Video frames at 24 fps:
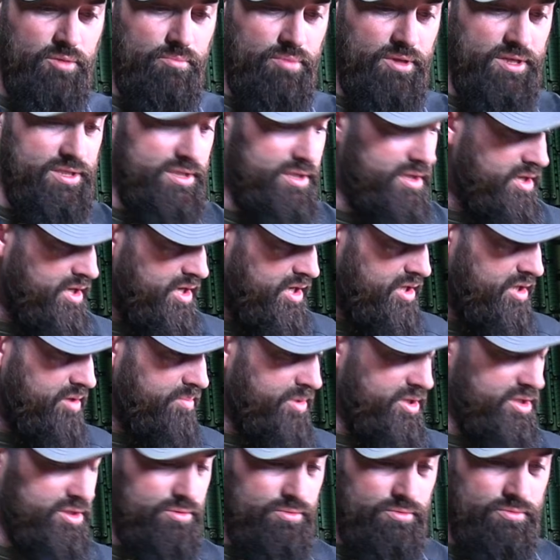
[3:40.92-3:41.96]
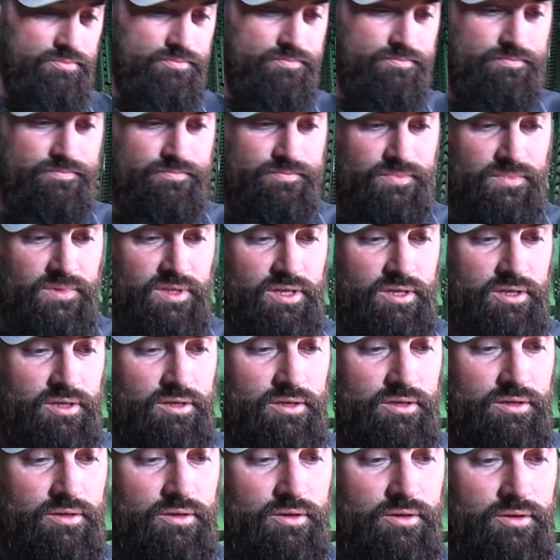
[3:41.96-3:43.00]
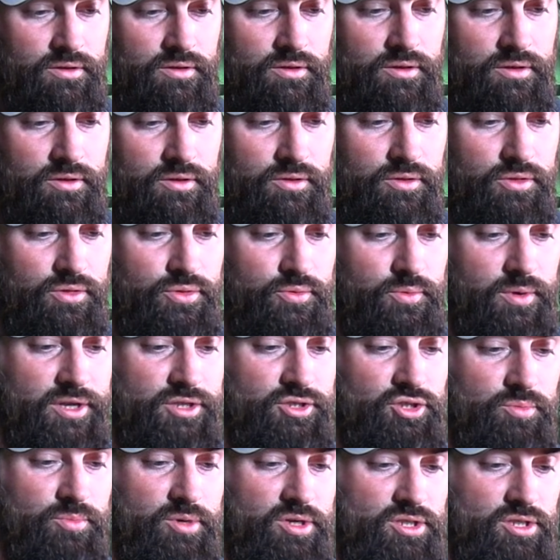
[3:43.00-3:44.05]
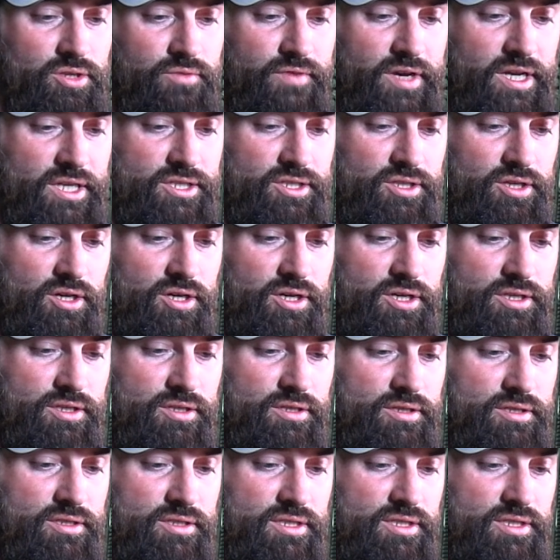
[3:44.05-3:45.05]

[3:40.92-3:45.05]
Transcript: place it on the muzzle, thread your muzzle device on.